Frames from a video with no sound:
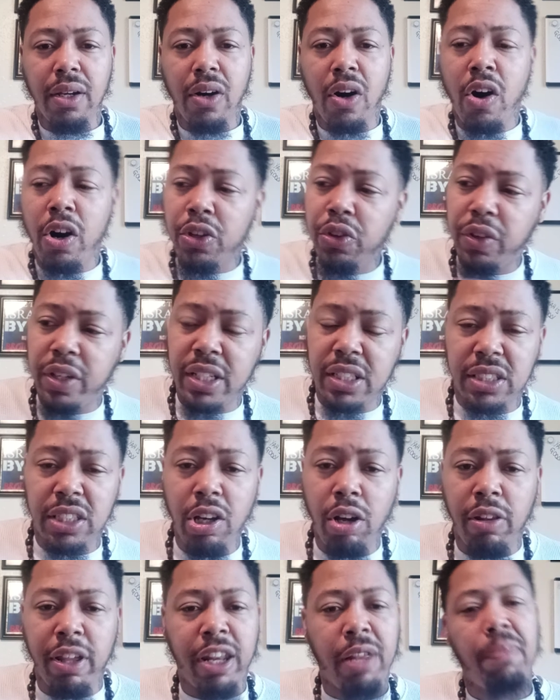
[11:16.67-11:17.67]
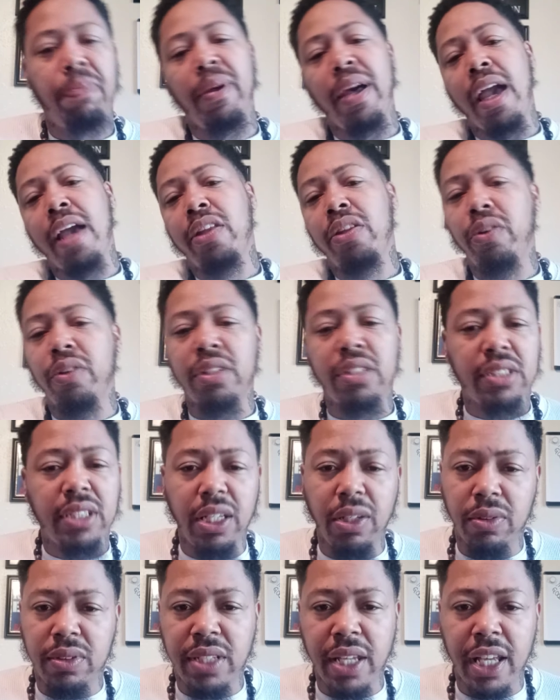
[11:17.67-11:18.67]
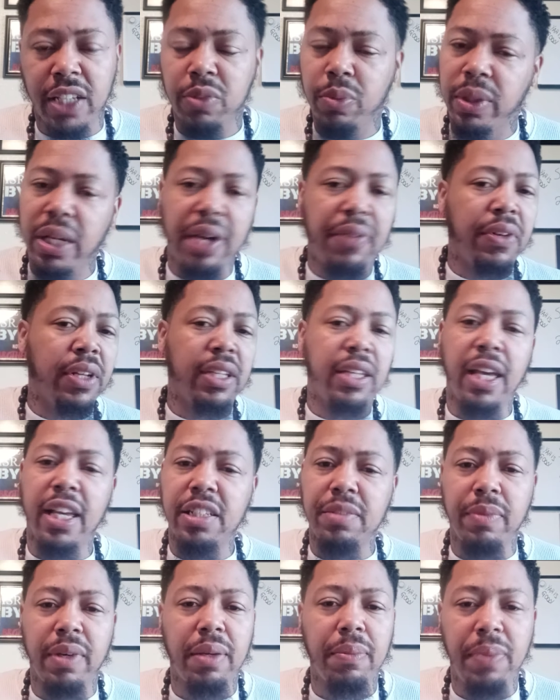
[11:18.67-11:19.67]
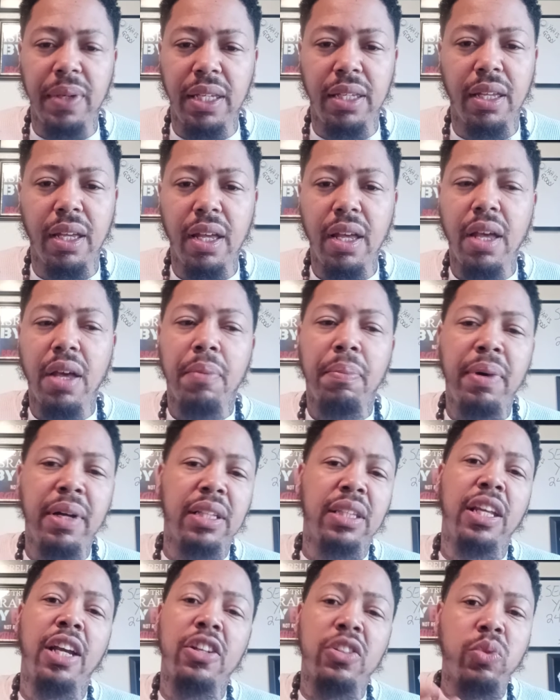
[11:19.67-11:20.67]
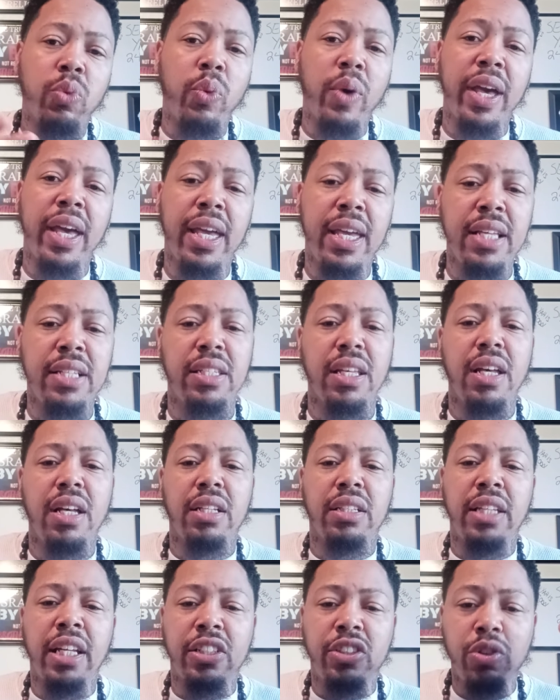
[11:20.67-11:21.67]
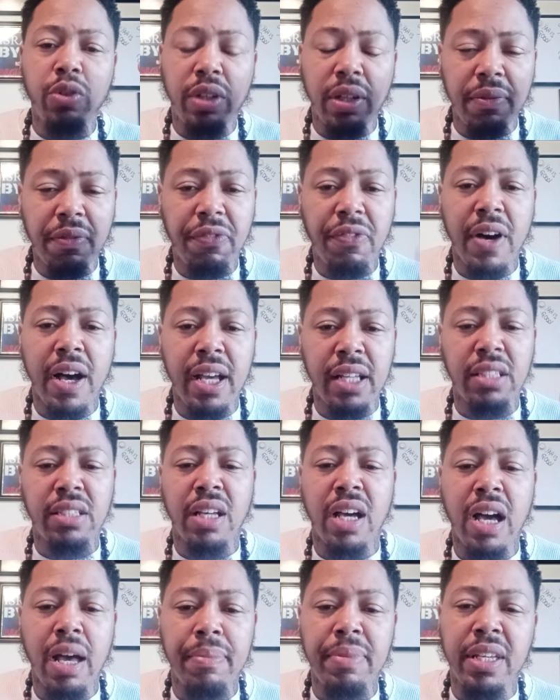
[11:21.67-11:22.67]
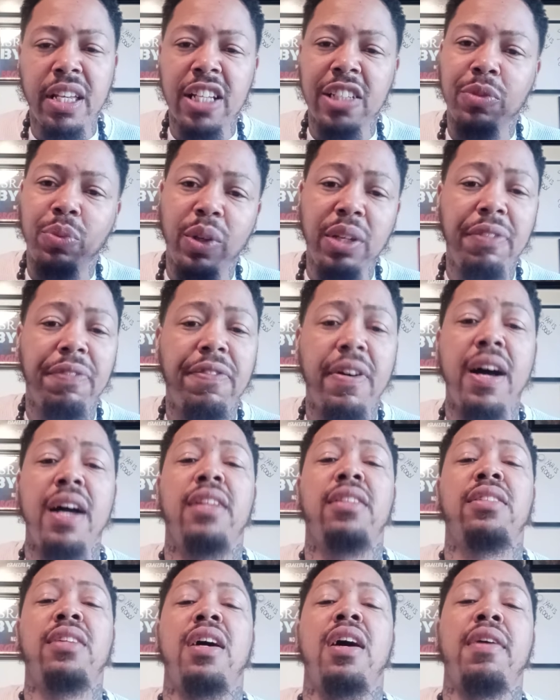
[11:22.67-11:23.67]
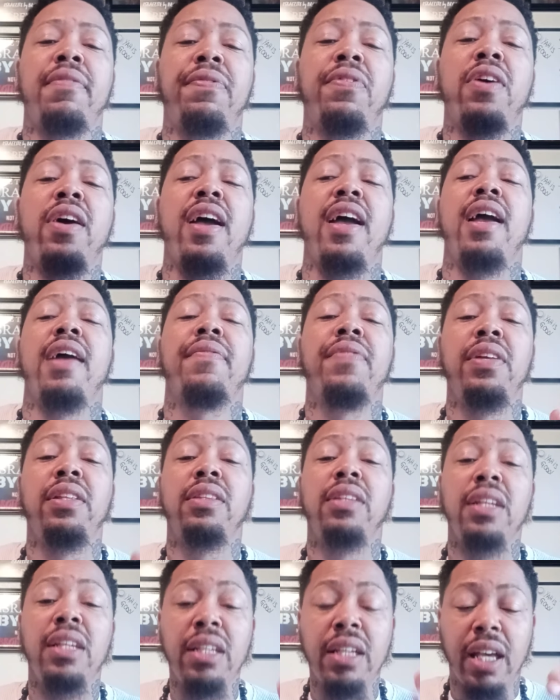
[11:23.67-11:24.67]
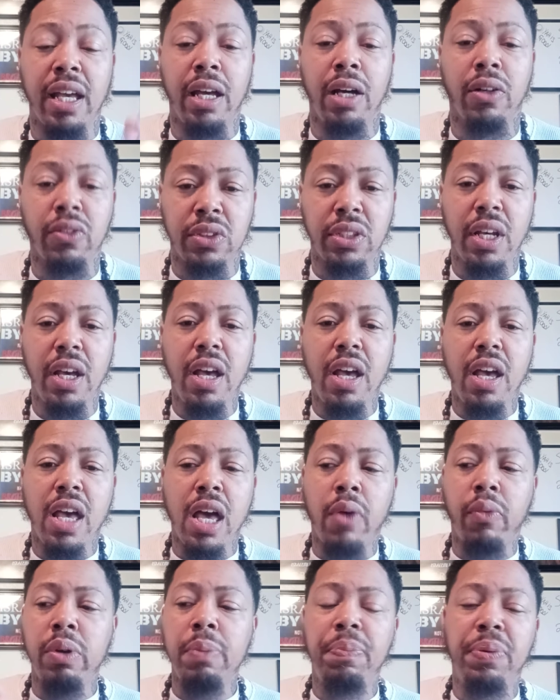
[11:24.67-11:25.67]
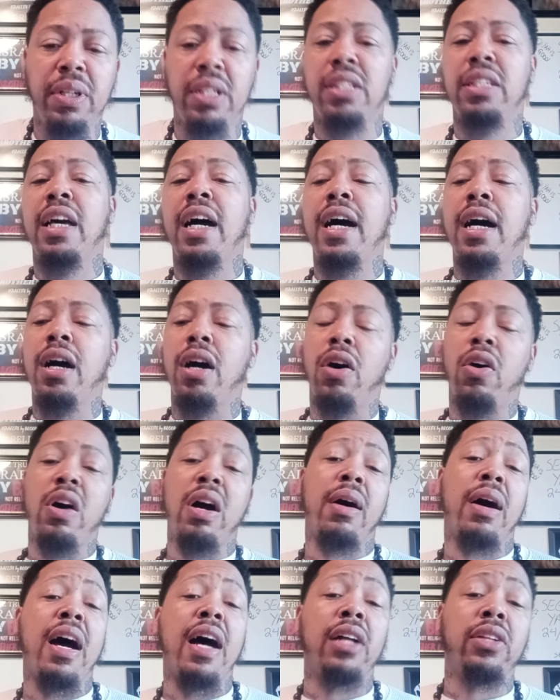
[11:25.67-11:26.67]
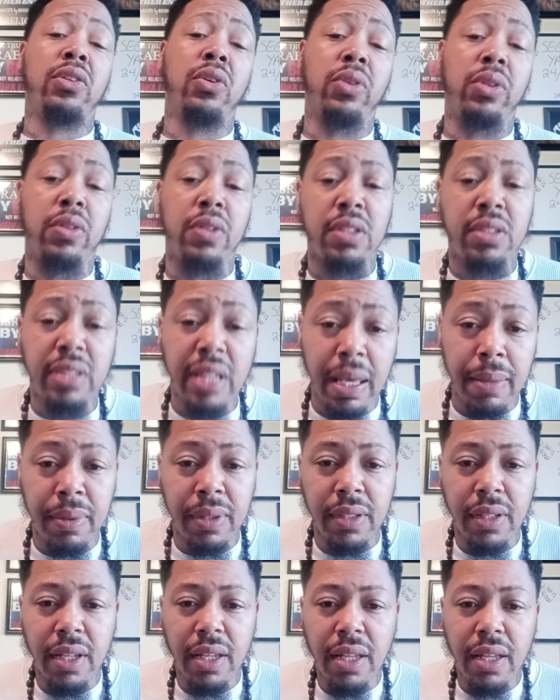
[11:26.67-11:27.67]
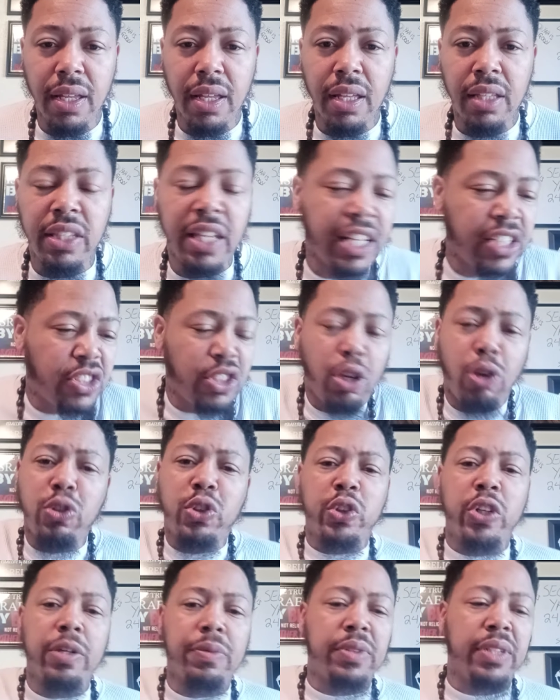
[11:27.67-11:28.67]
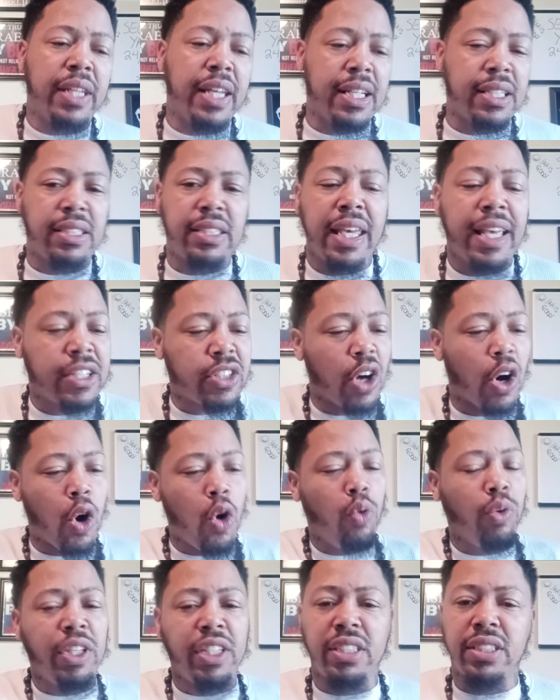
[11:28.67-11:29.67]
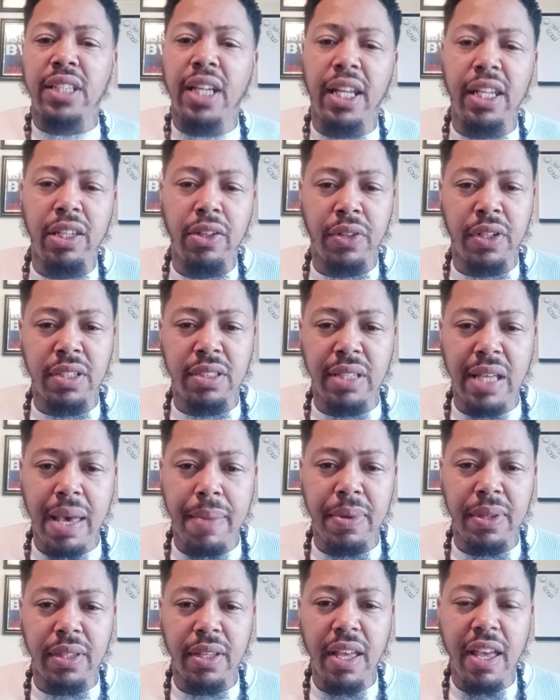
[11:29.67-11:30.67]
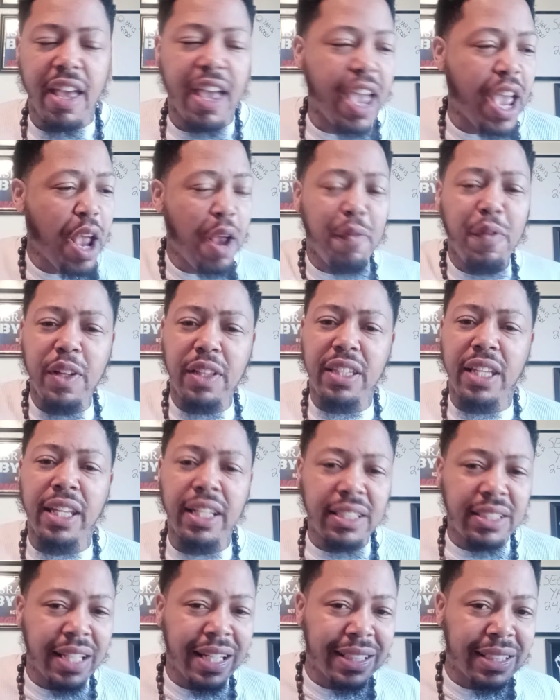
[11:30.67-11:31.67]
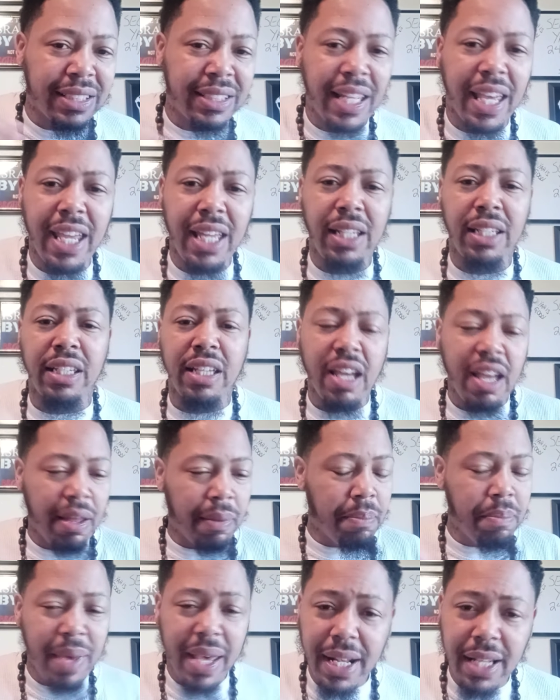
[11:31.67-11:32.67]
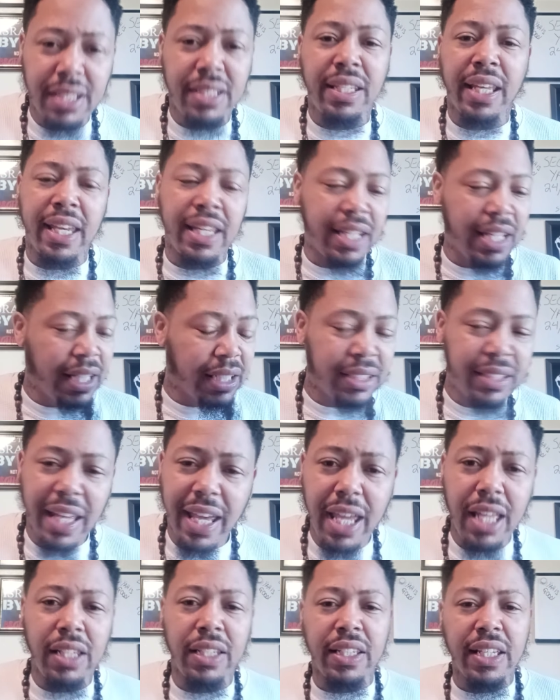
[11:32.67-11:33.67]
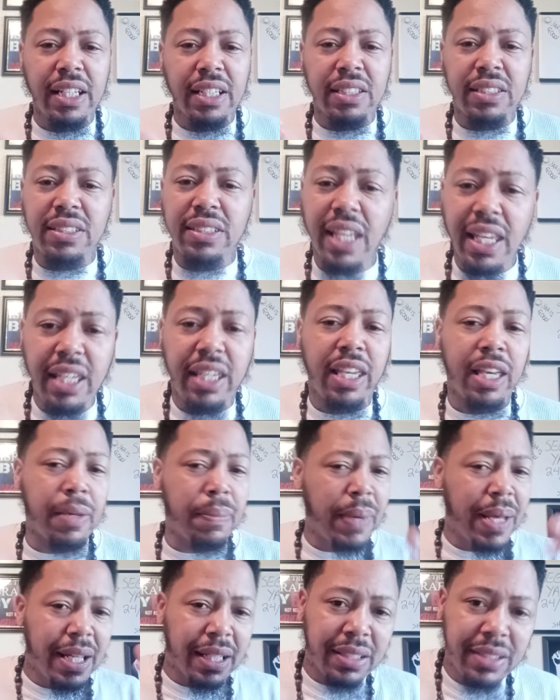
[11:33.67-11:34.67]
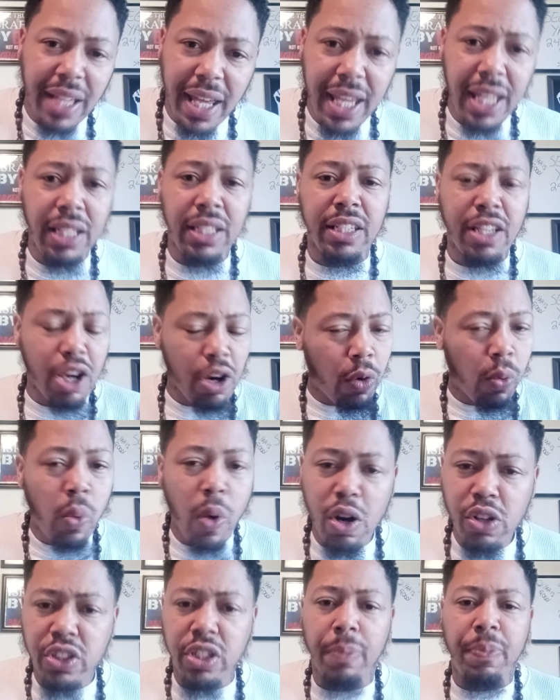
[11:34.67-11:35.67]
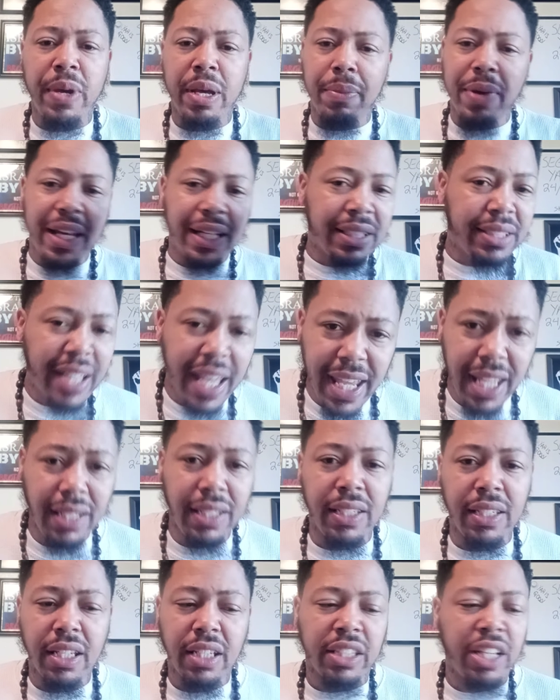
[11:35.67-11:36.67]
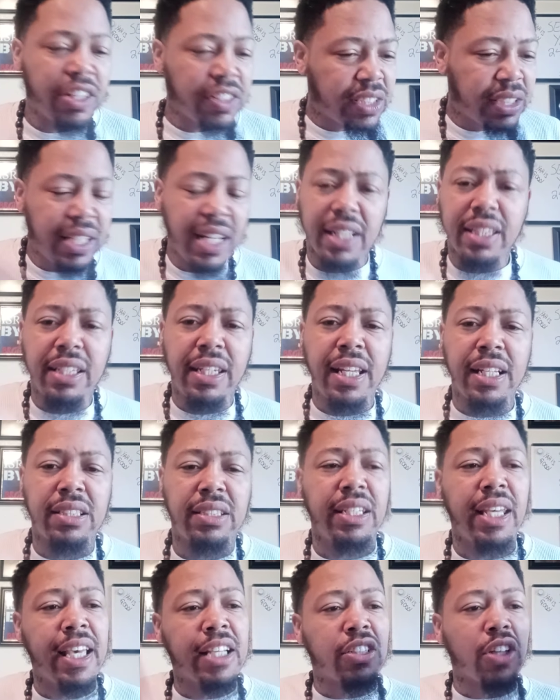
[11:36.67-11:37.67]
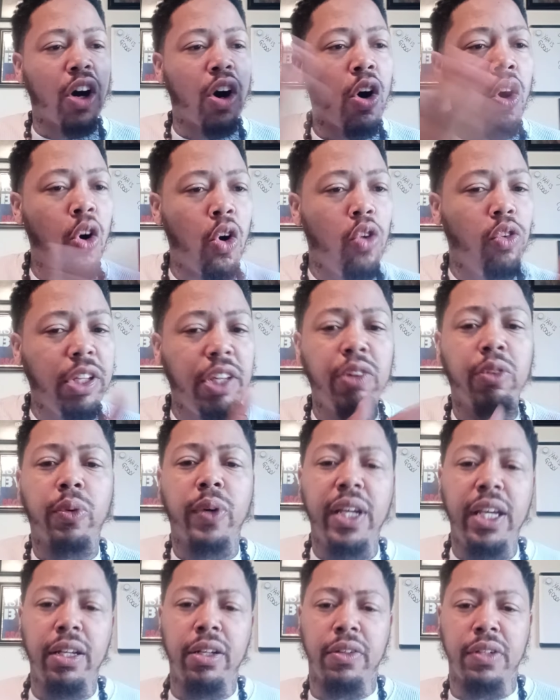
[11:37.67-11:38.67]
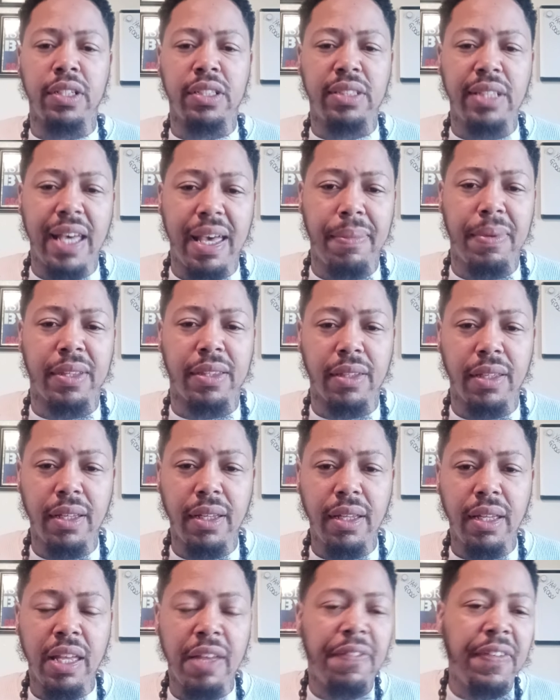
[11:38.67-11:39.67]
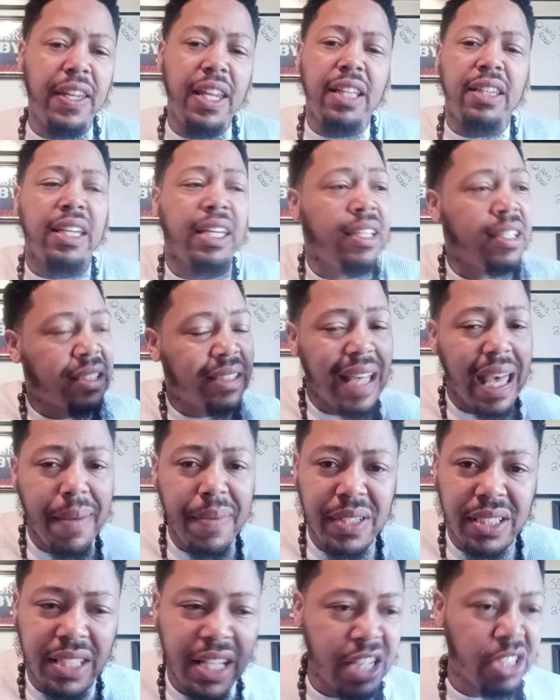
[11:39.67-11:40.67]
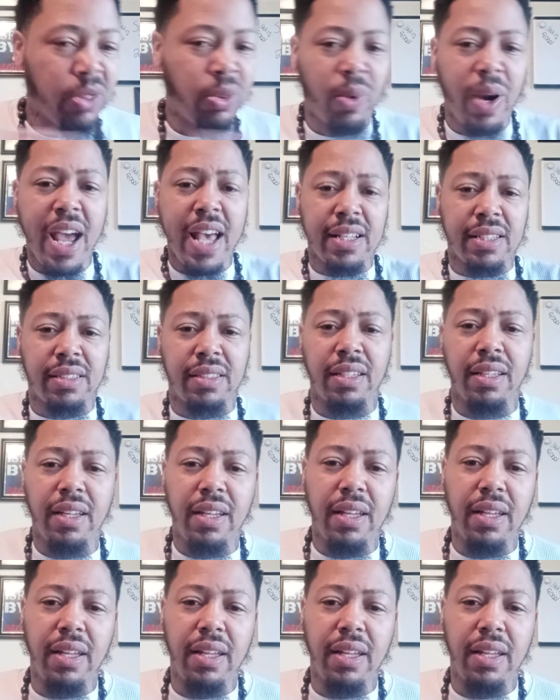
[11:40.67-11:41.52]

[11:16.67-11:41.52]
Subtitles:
Or you can still let it play and you can still text, whatever the case may be. But there's ways that you can find time, because we find time for everything else. And we put I do it on the Sabbath. There's no scripture that says only study on the Sabbath. Everything says daily, meditate daily, seek him daily, worship him daily. There's nothing that says only read on the Sabbath. If anything, the Sabbath says rest.